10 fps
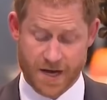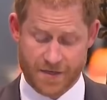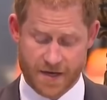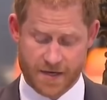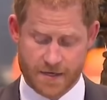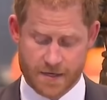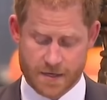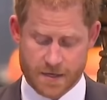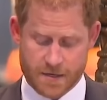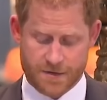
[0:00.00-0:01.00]
watching everything
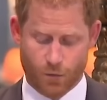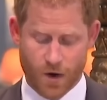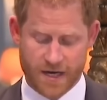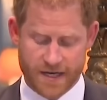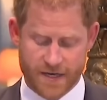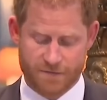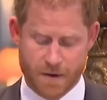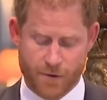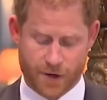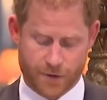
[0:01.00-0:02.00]
you do,
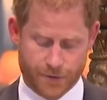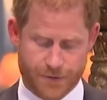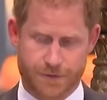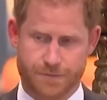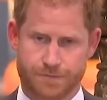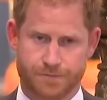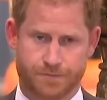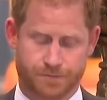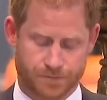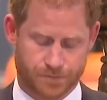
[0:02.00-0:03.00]
everything you say,
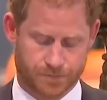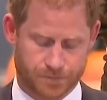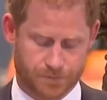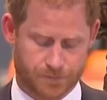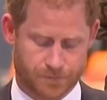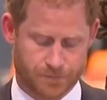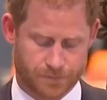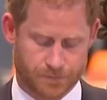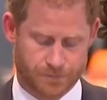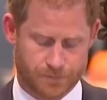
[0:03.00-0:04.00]
and a lot
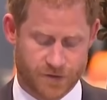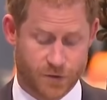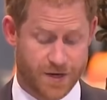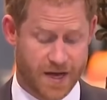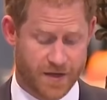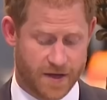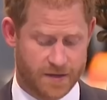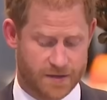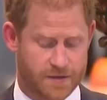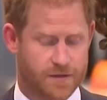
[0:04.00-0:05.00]
of responsibility
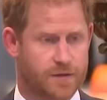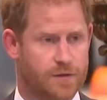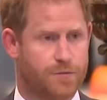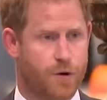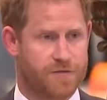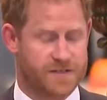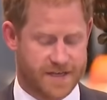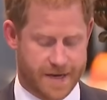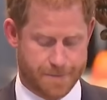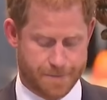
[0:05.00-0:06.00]
that carries. And he didn't want that